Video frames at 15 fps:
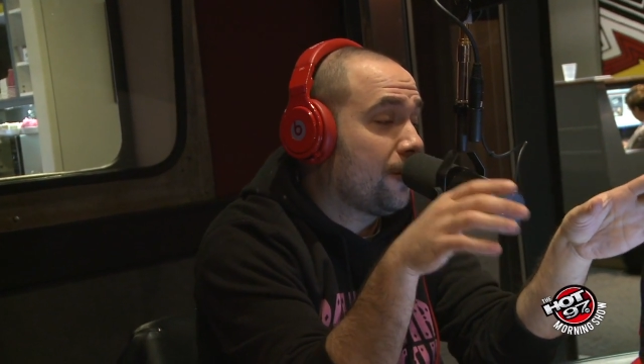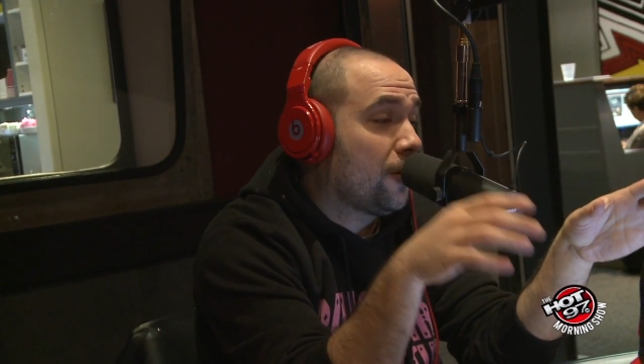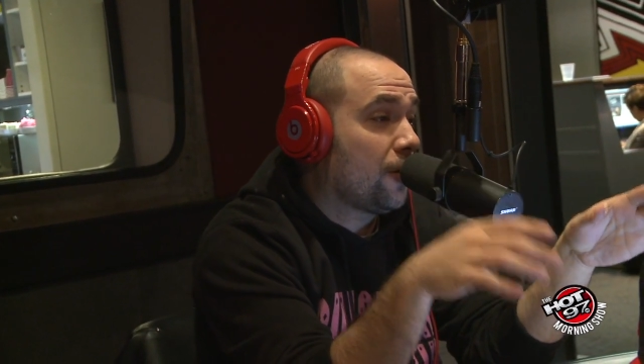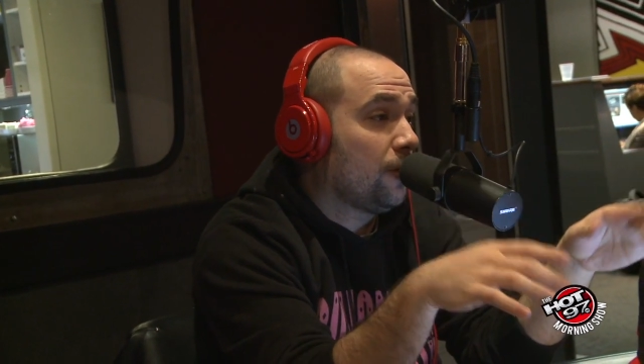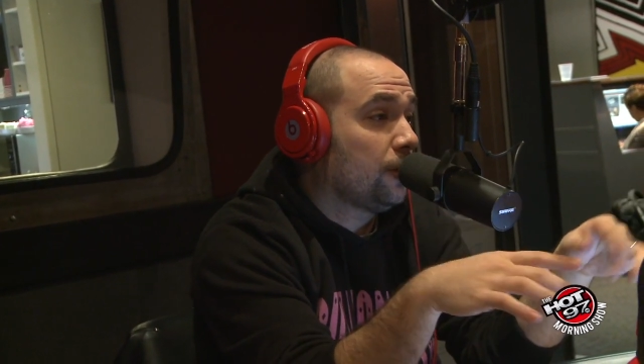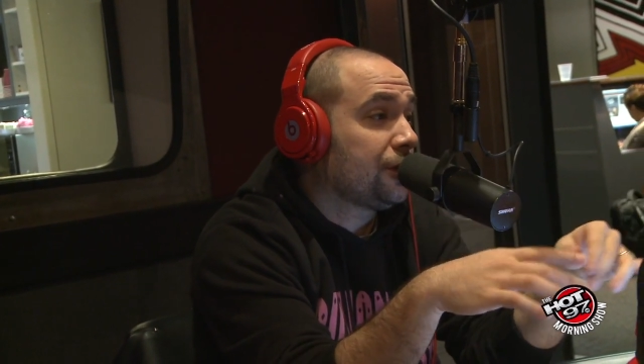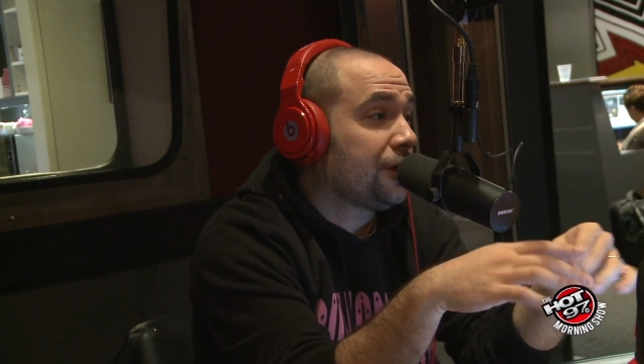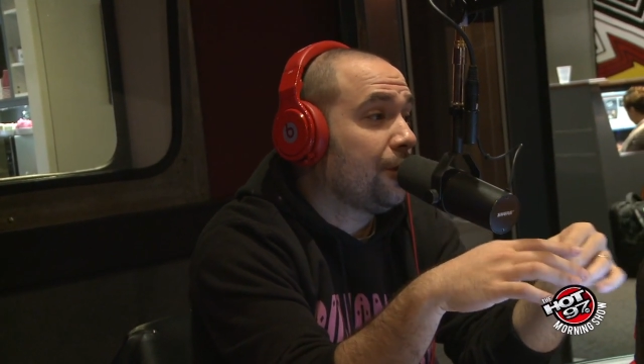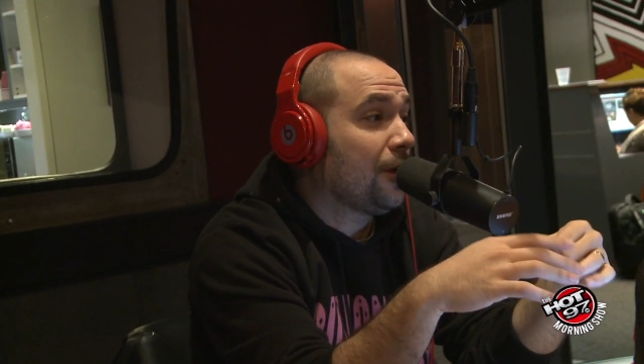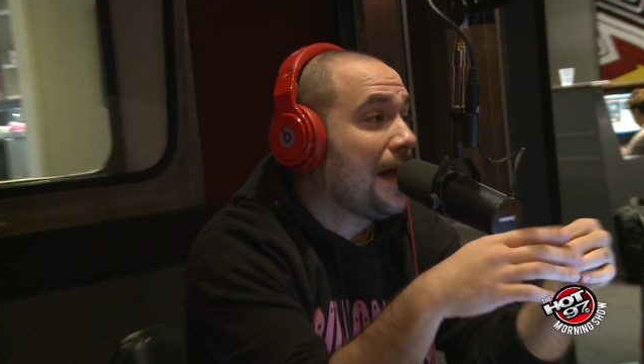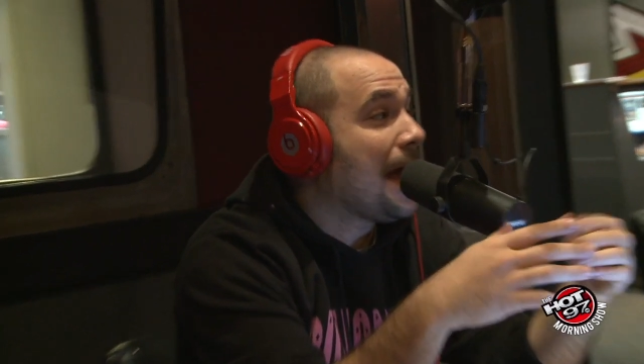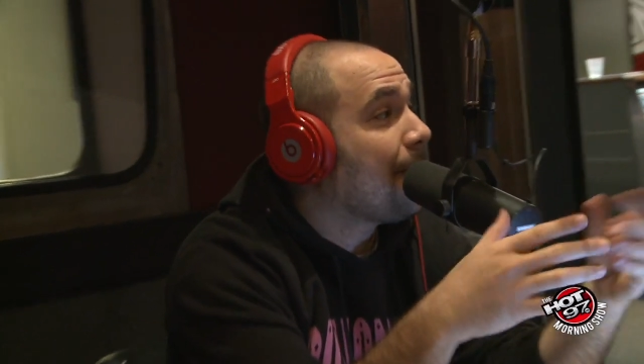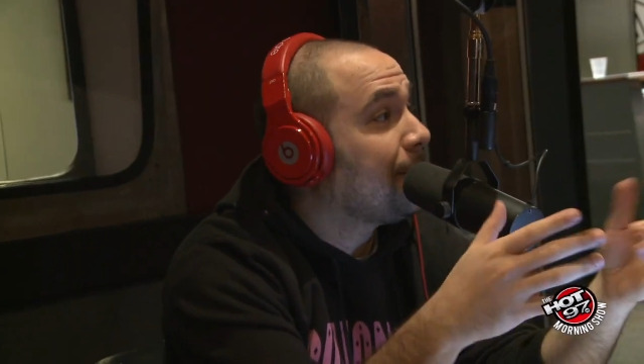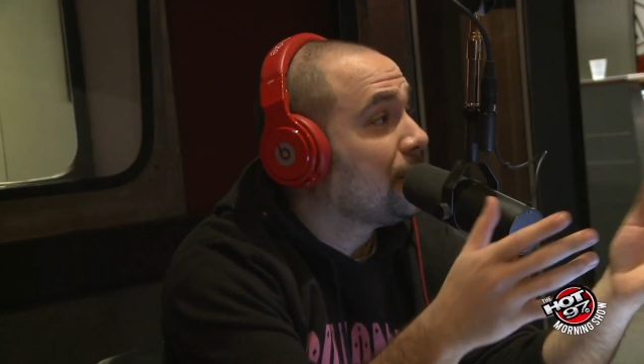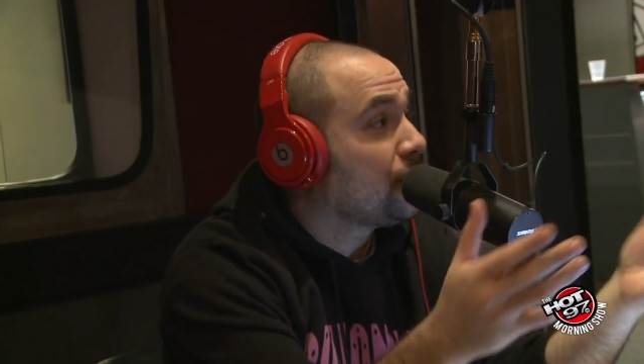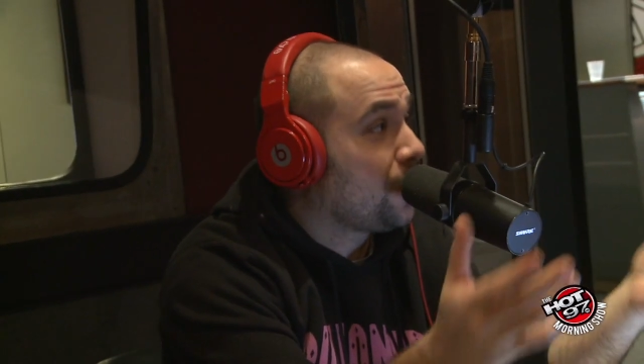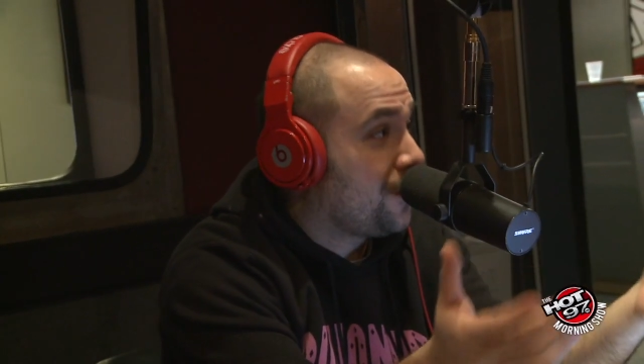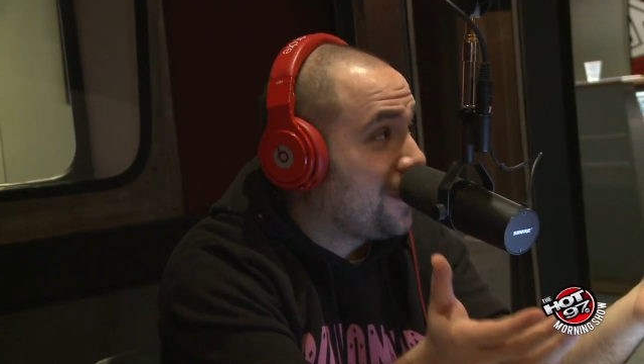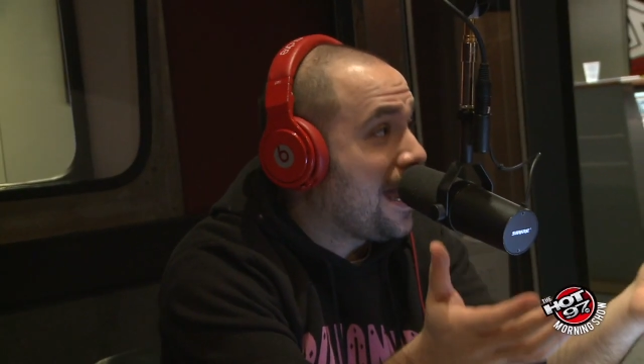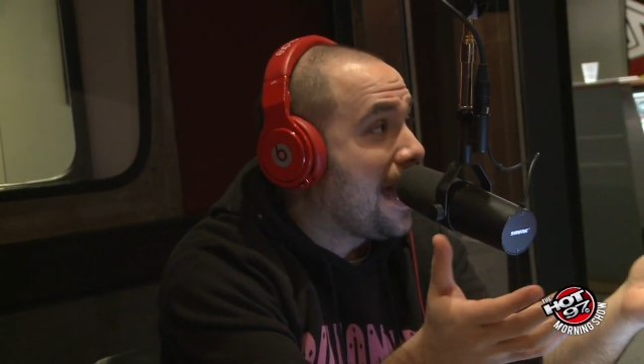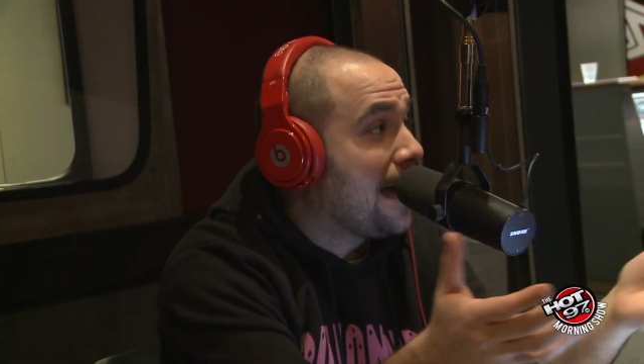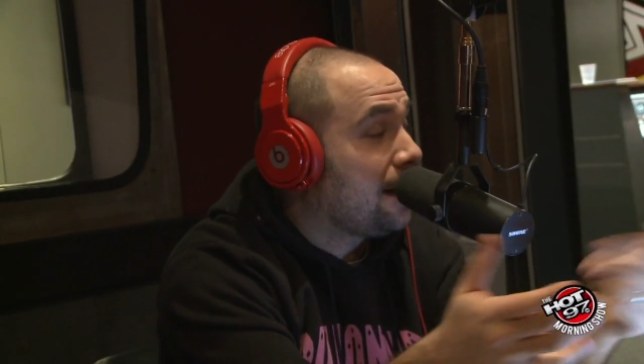murder. We'll see what happens
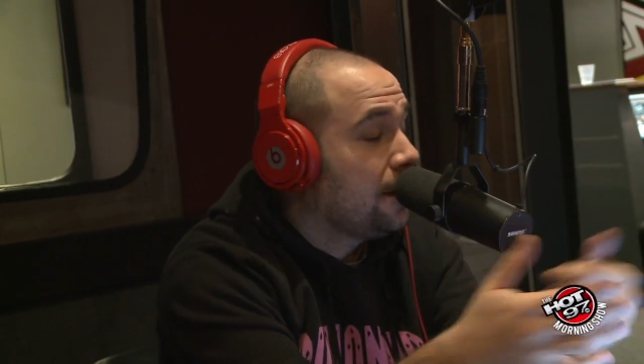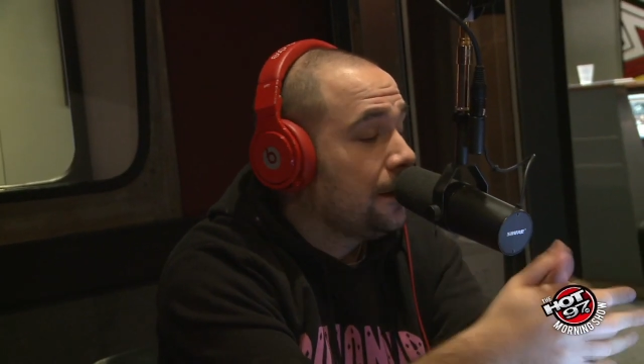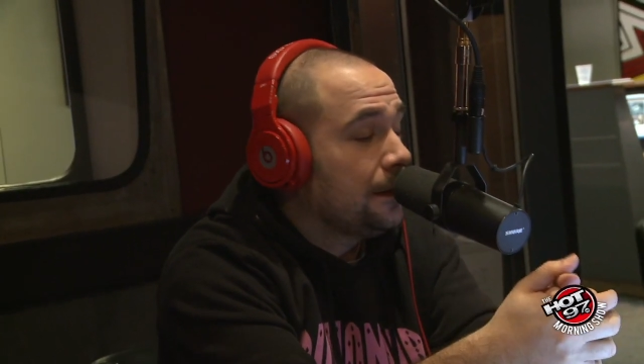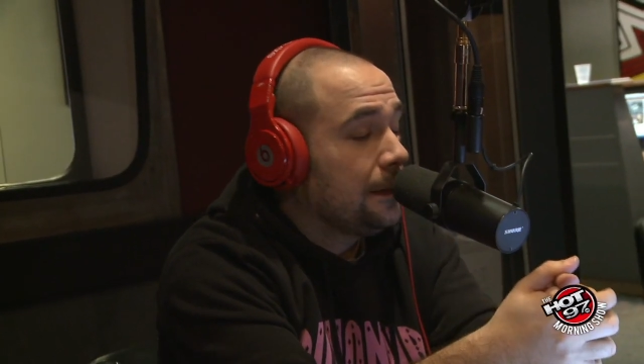with that.